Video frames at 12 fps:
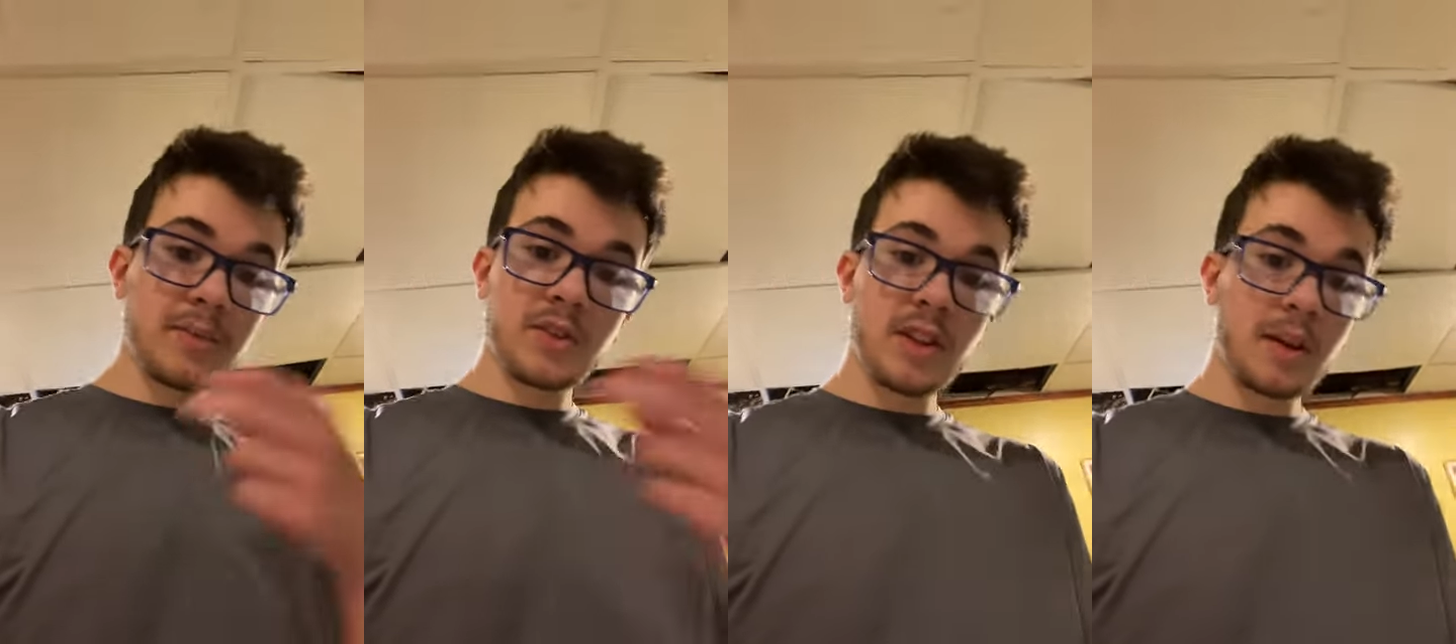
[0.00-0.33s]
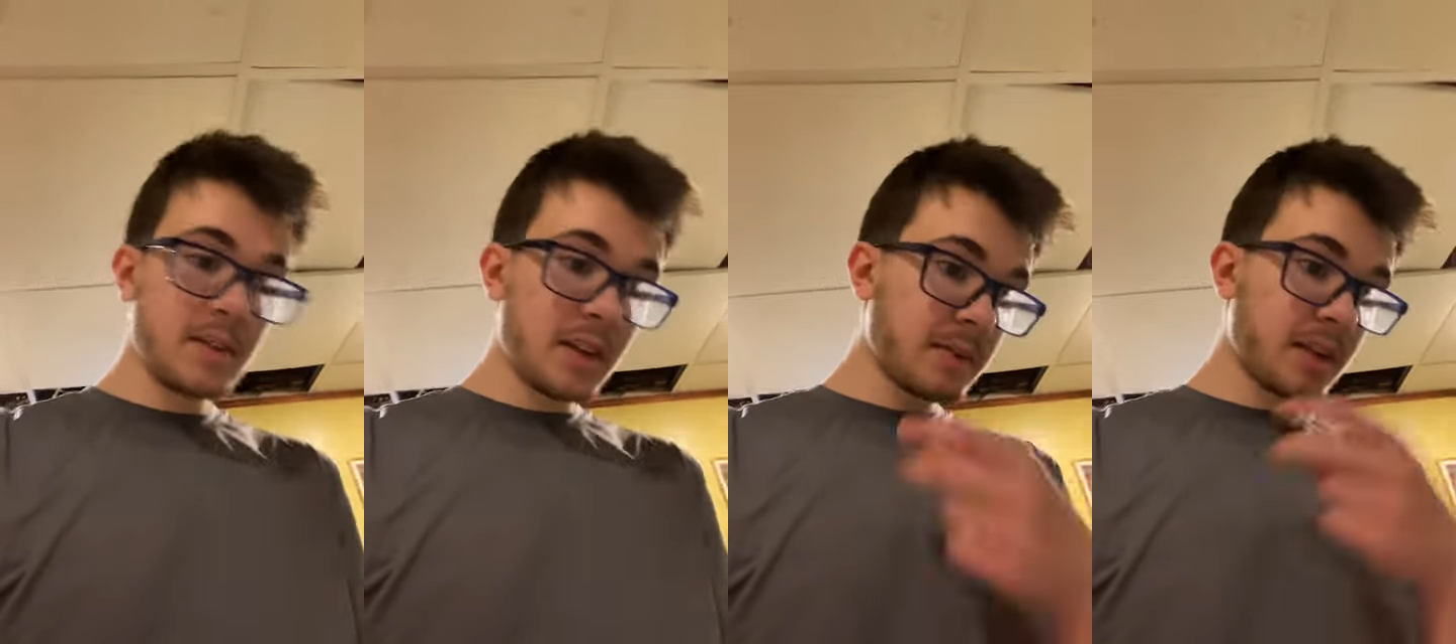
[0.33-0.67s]

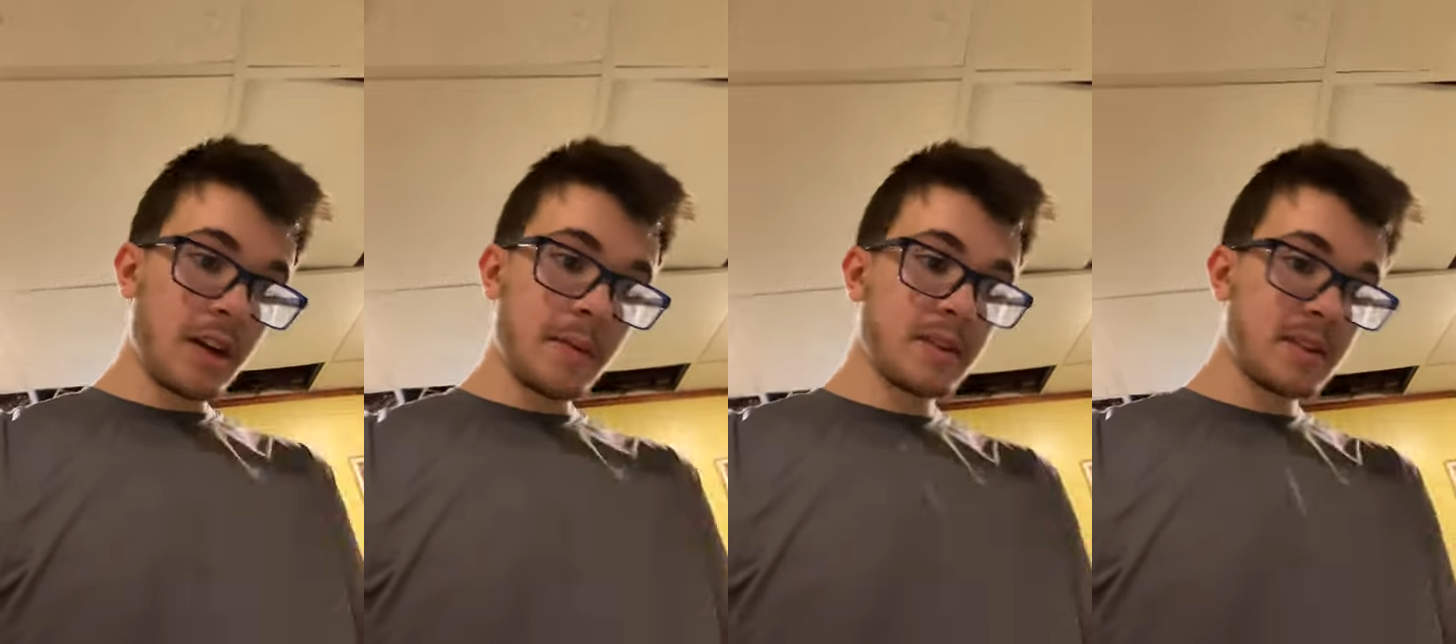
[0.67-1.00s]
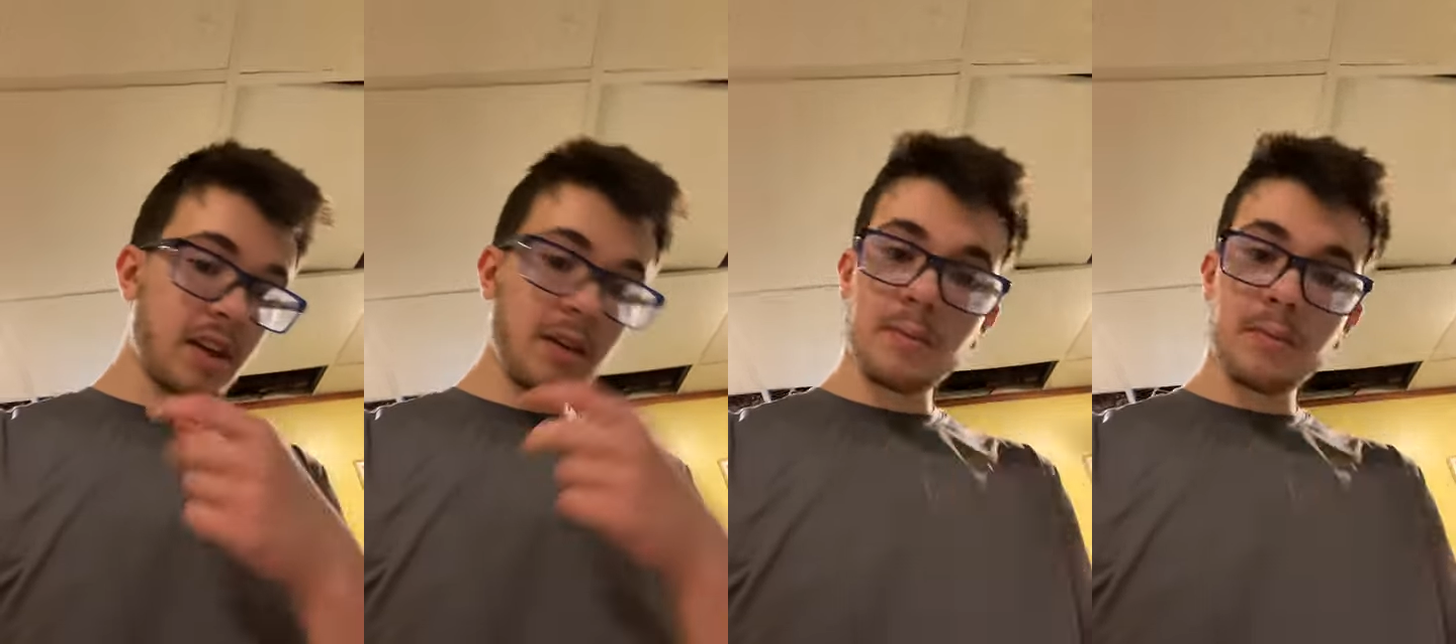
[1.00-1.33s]
steps coming,
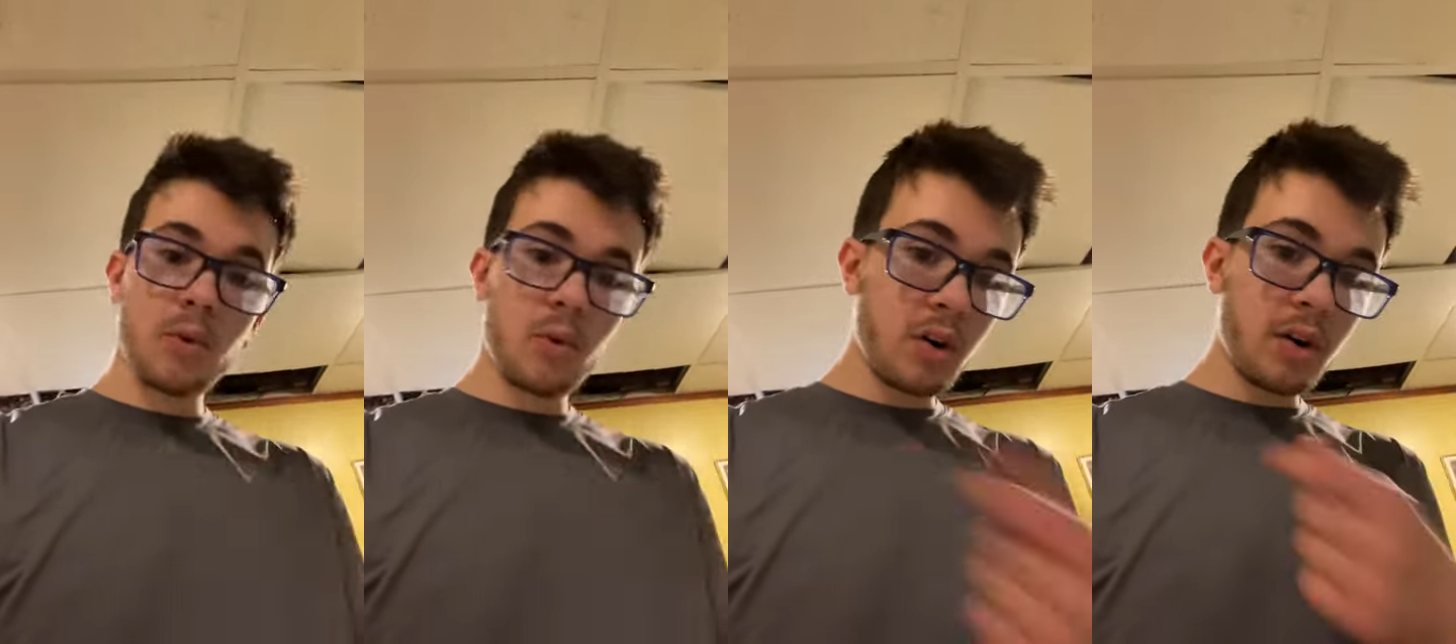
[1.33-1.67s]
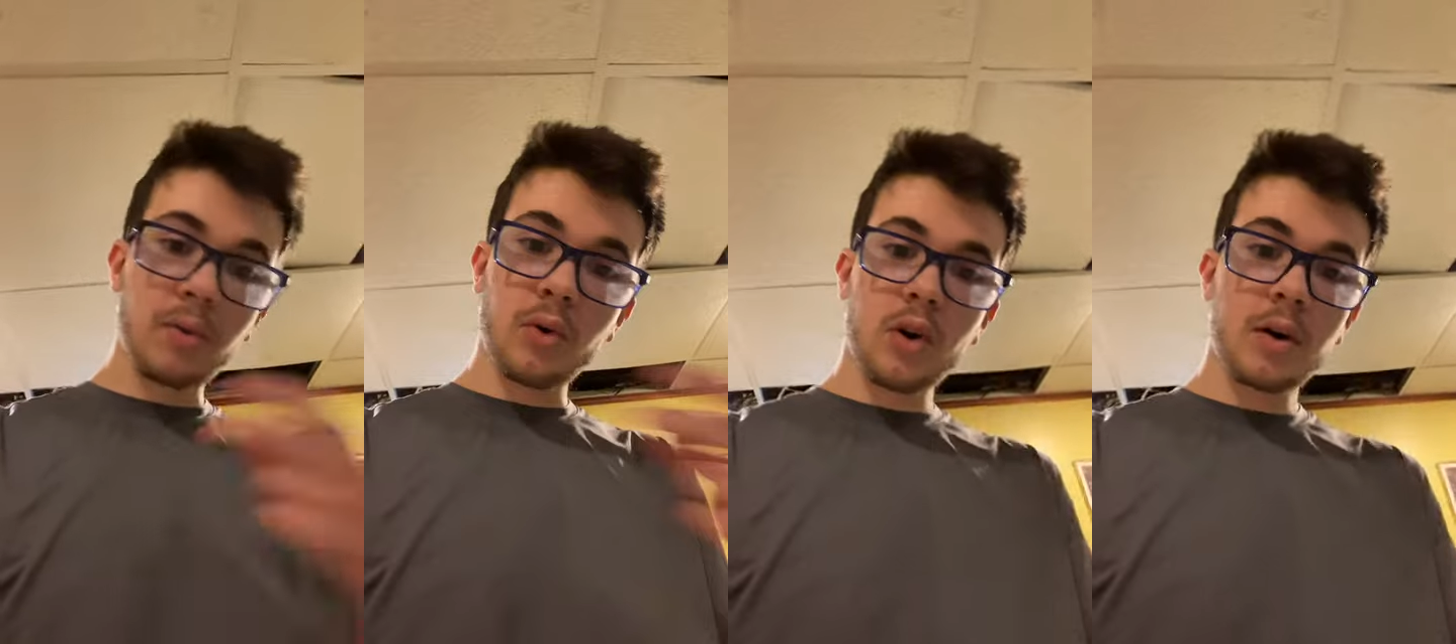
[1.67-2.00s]
step
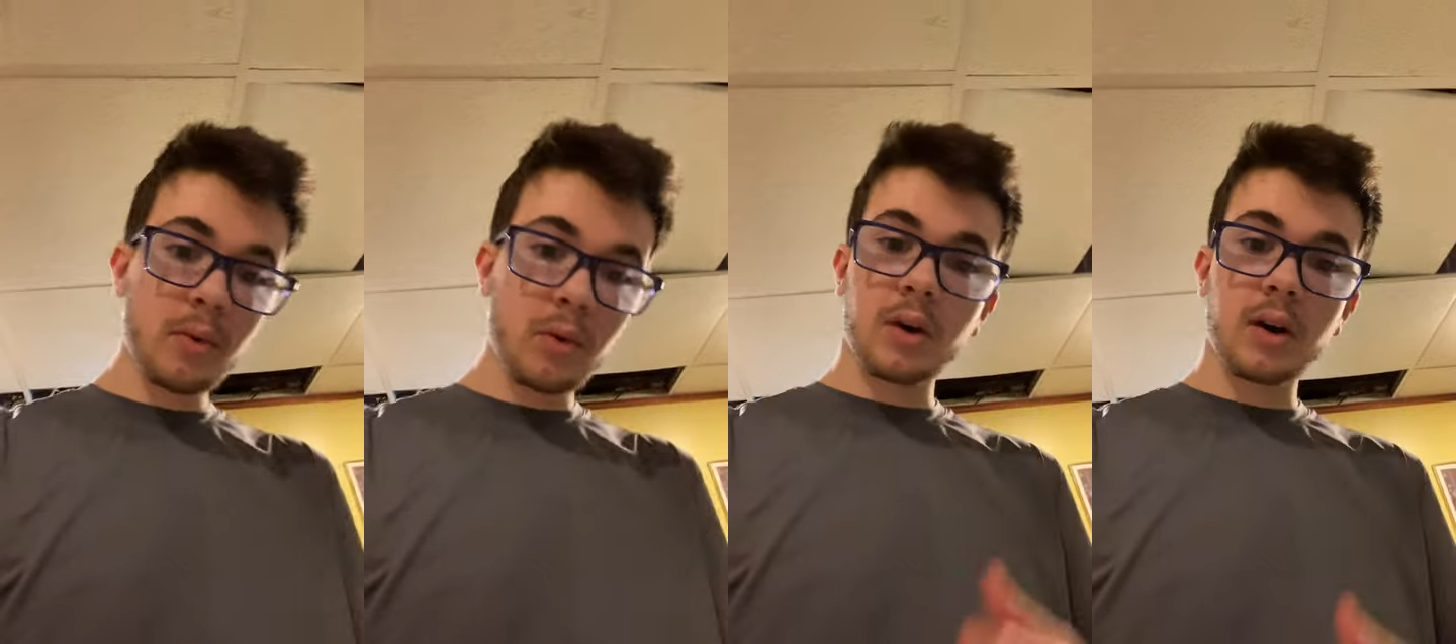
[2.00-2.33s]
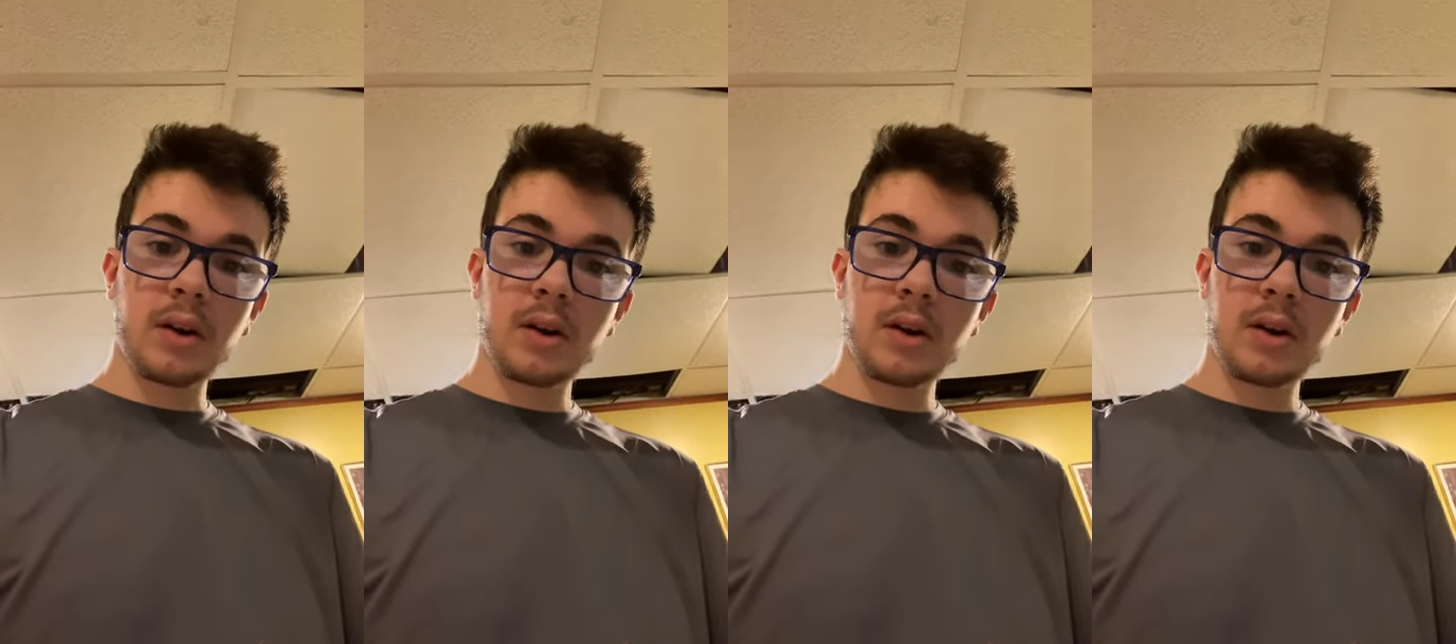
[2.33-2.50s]
more.